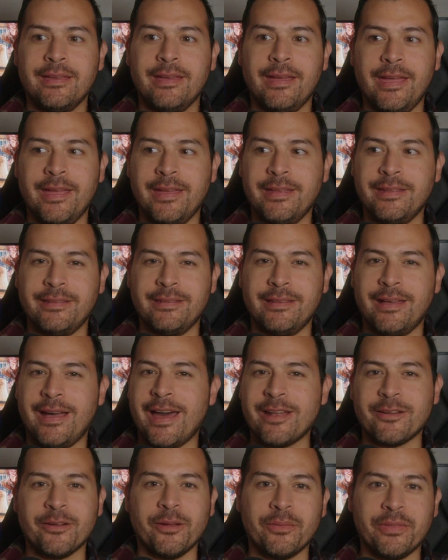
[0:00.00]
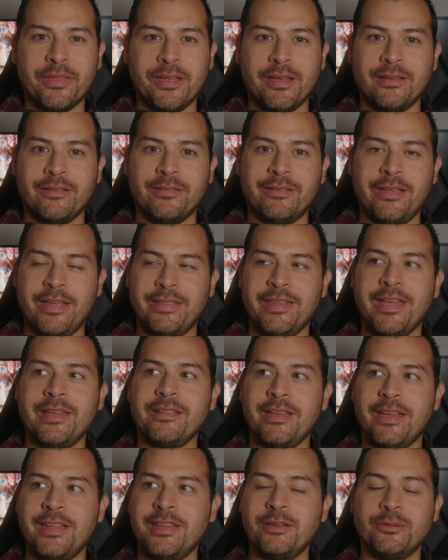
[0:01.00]
and I don't know.
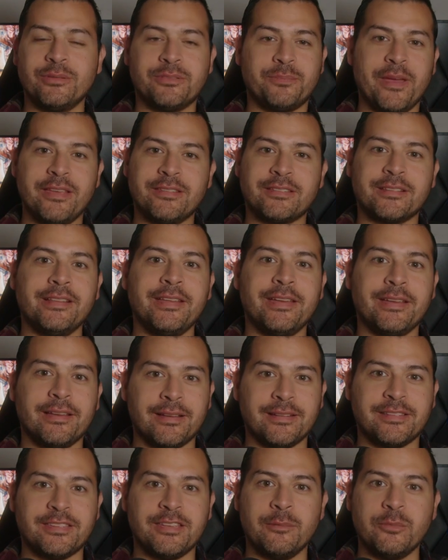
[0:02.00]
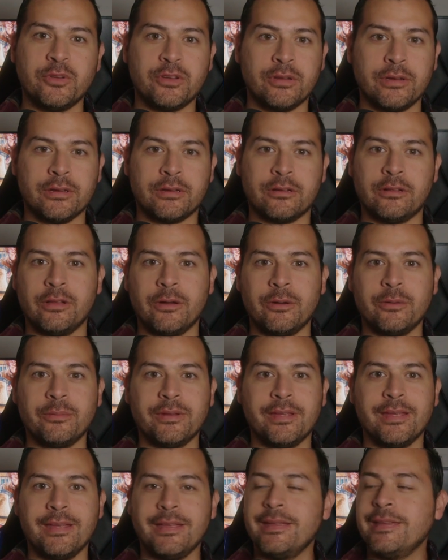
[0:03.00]
And he was basically a Tim Cook clone,